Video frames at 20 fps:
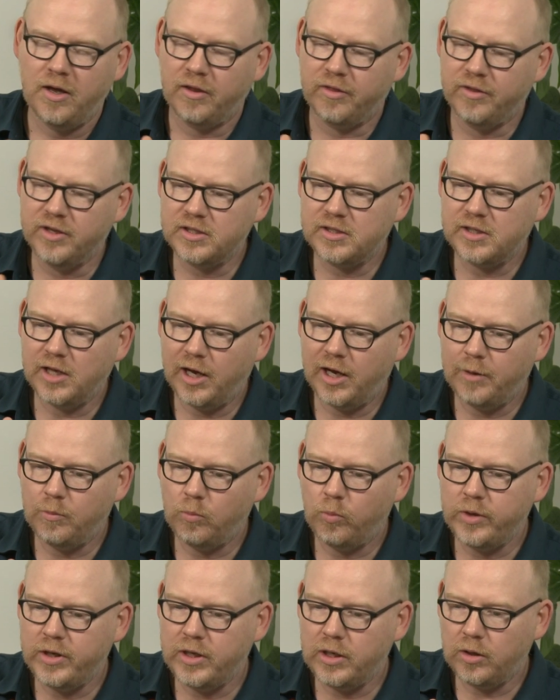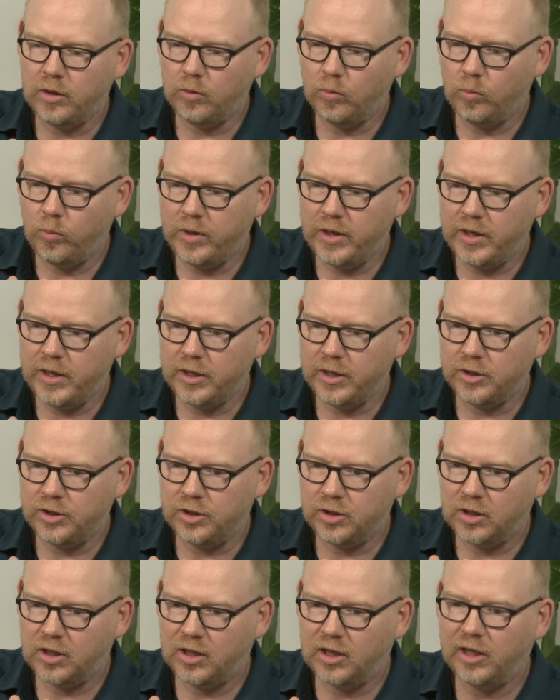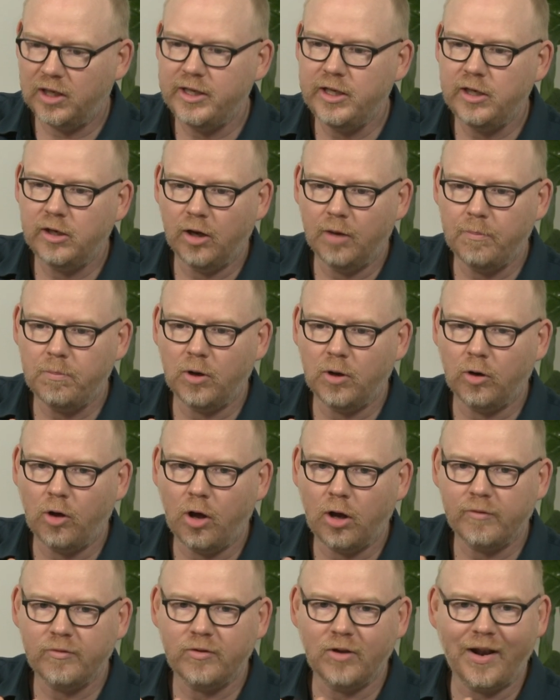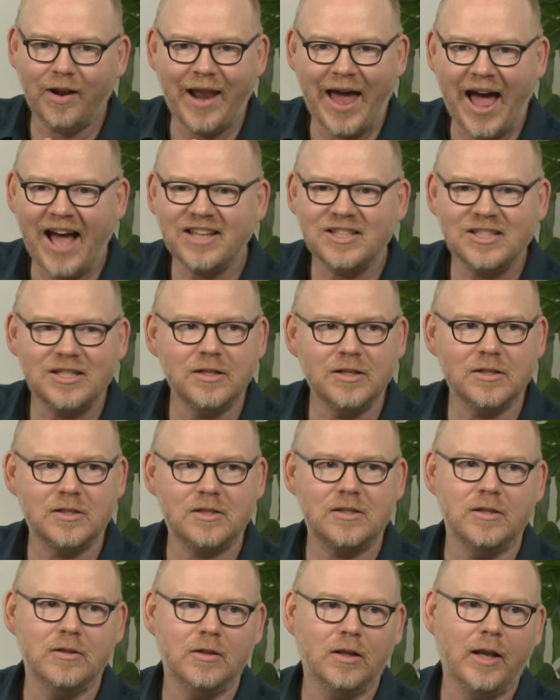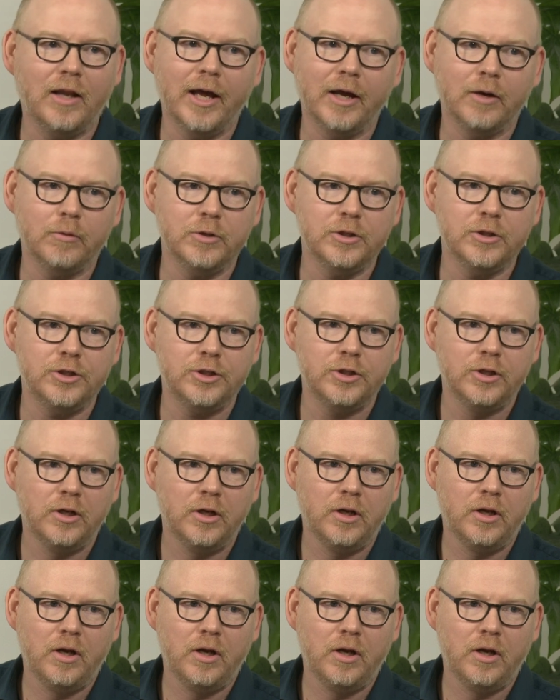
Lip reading: This time we cleaned up a lot of the laxness in the language.